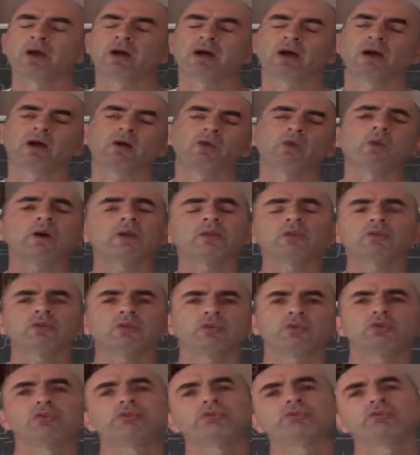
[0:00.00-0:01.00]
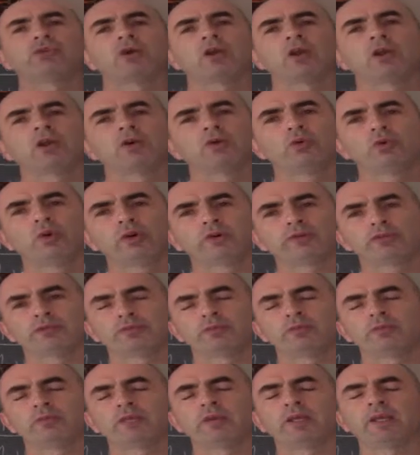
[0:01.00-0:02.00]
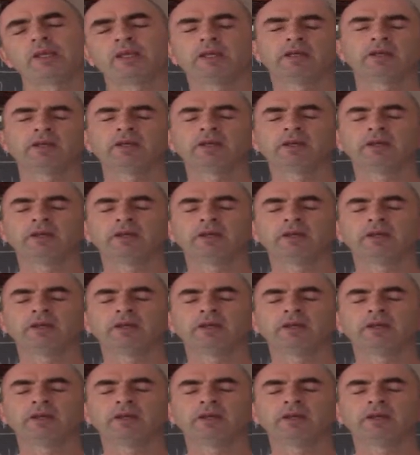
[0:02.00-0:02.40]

I want you to follow with me